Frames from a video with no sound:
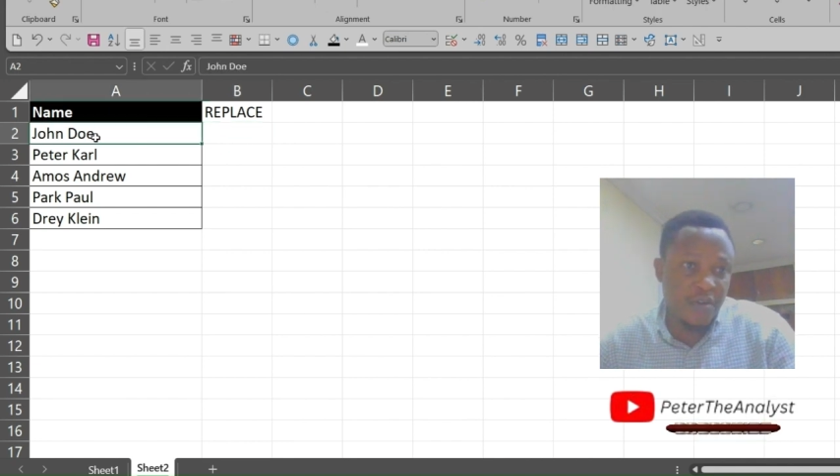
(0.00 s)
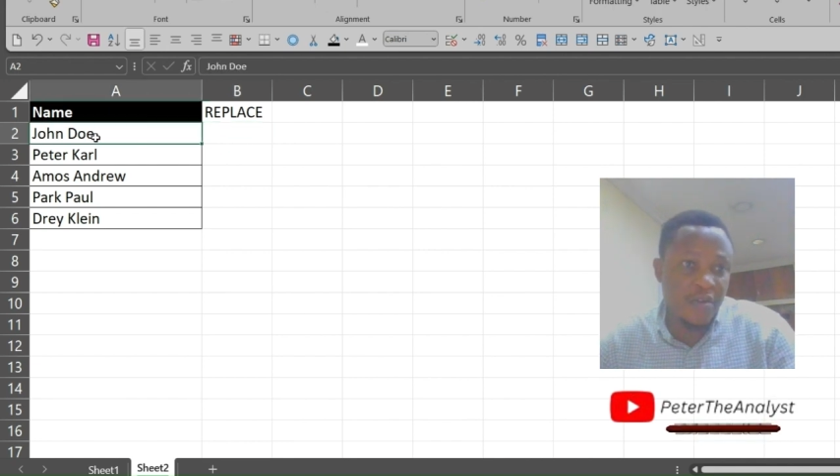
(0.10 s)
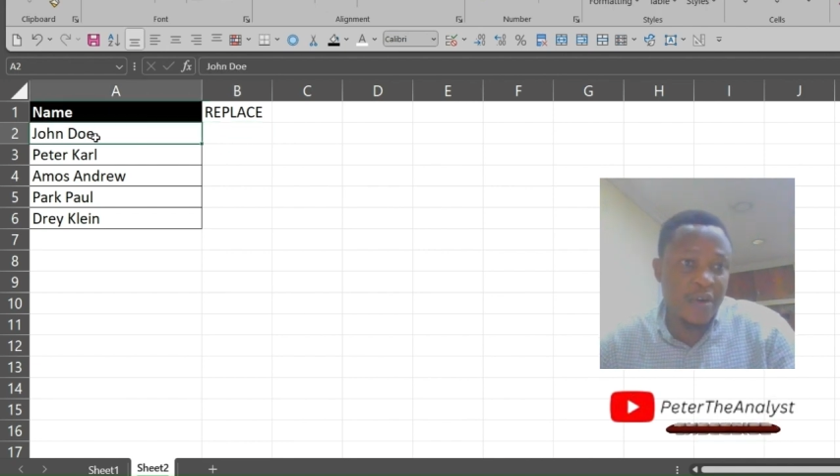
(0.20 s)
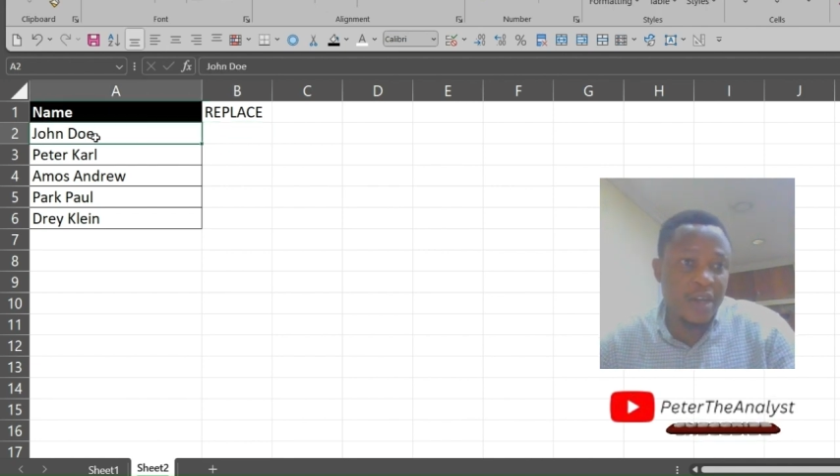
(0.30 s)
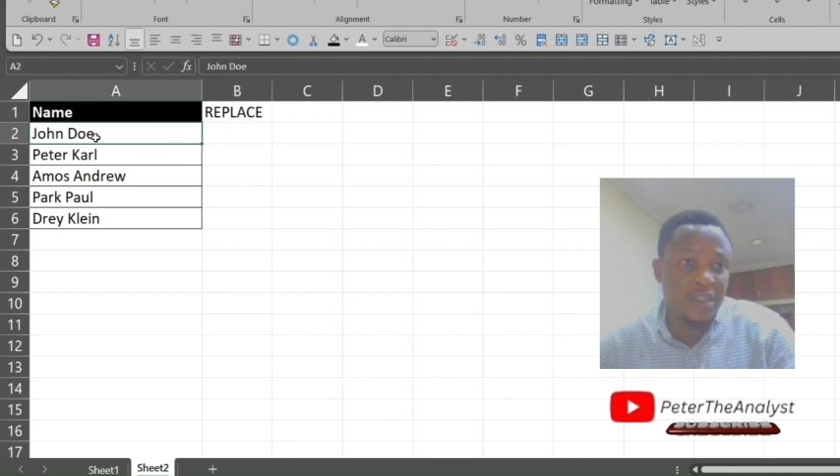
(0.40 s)

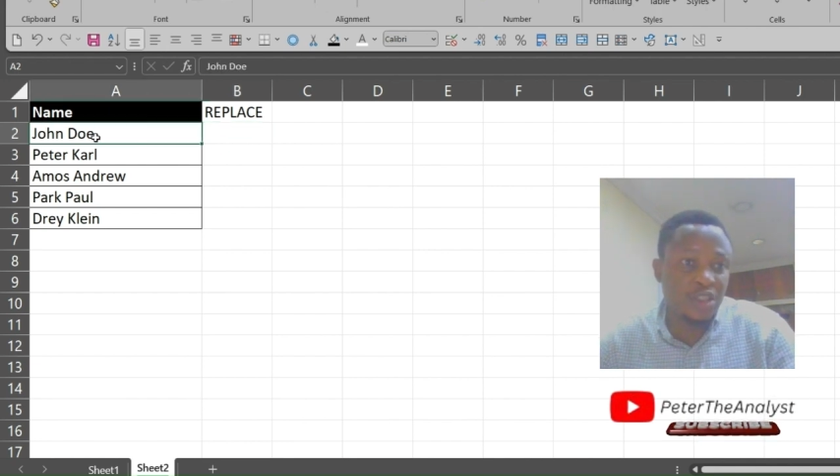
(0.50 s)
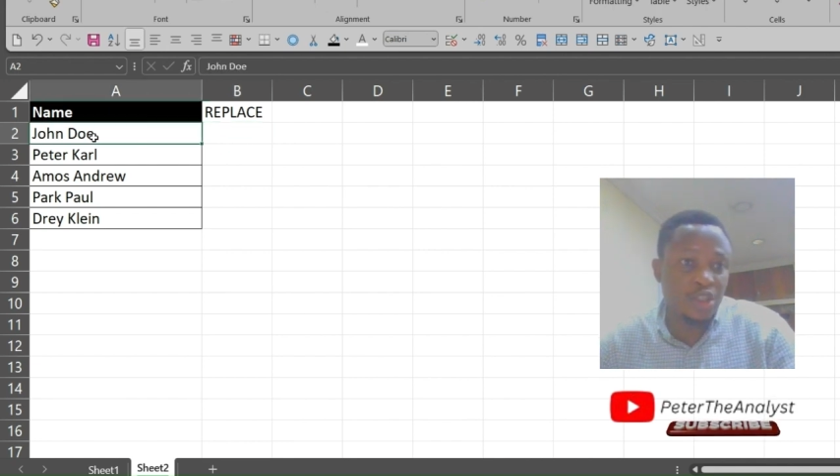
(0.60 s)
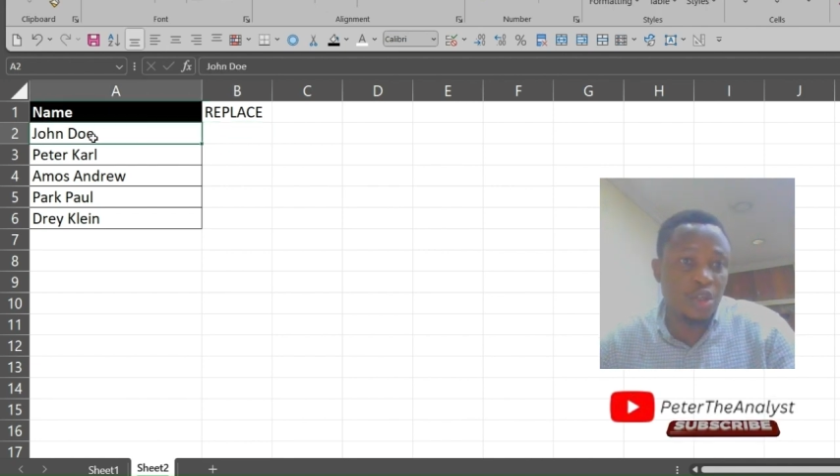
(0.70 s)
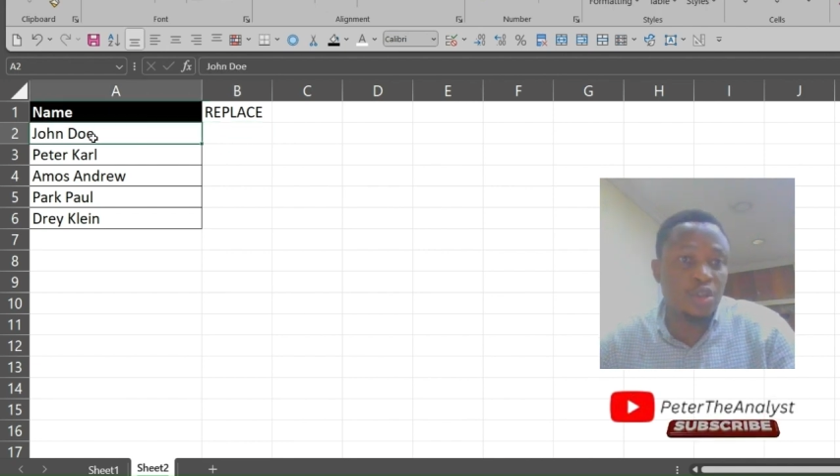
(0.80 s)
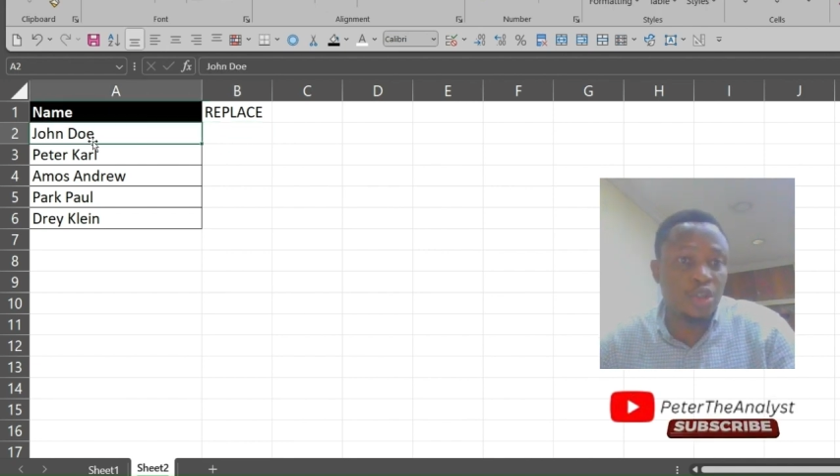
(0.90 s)
All right,
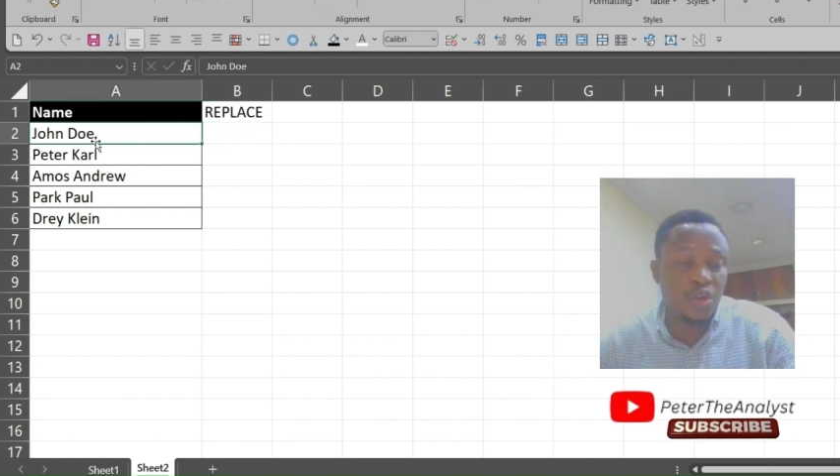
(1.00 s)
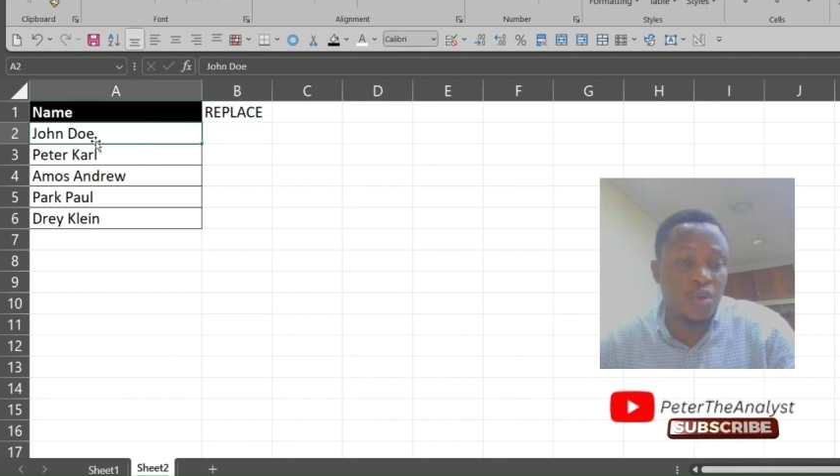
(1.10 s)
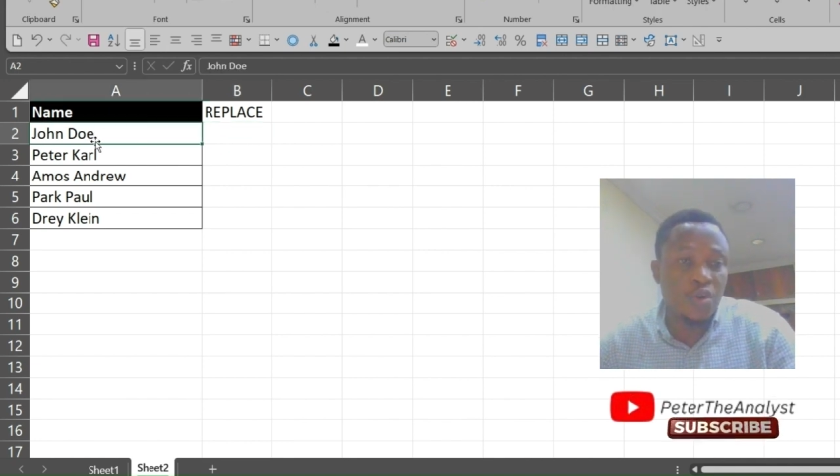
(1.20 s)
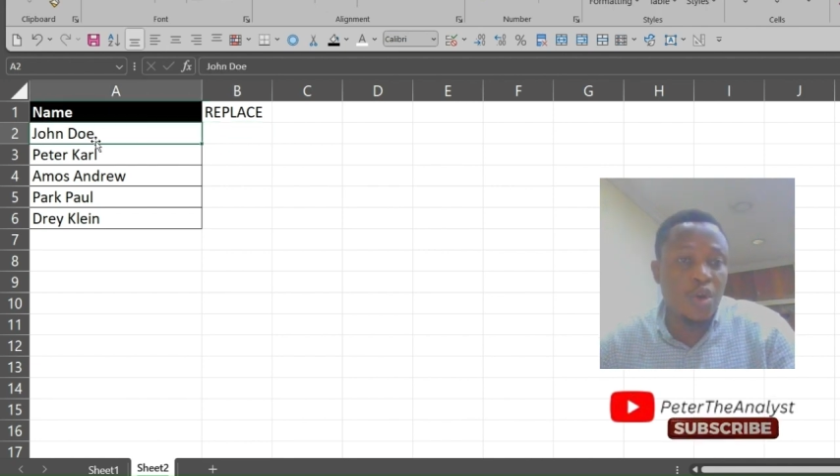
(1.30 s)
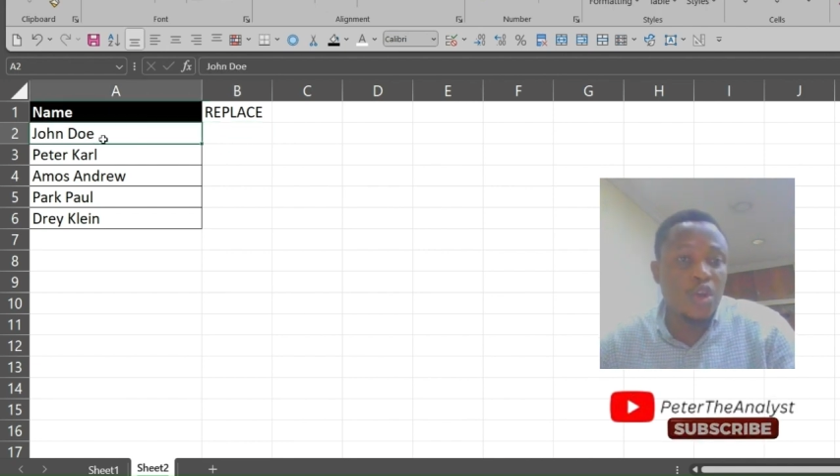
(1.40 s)
John
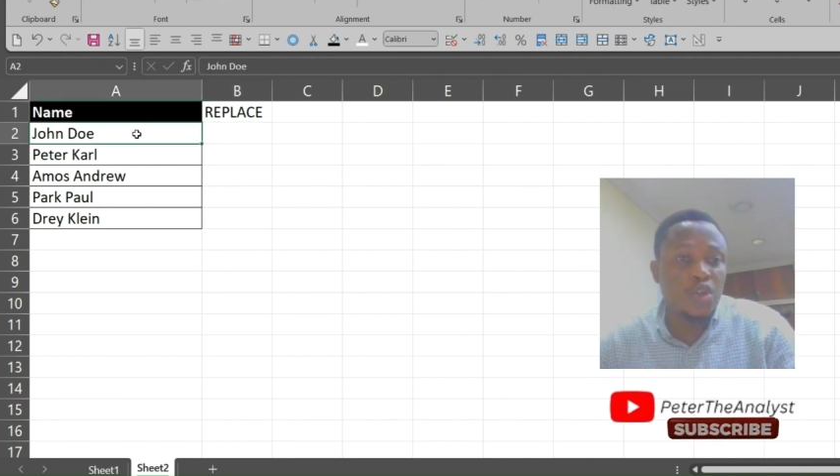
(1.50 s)
Doe.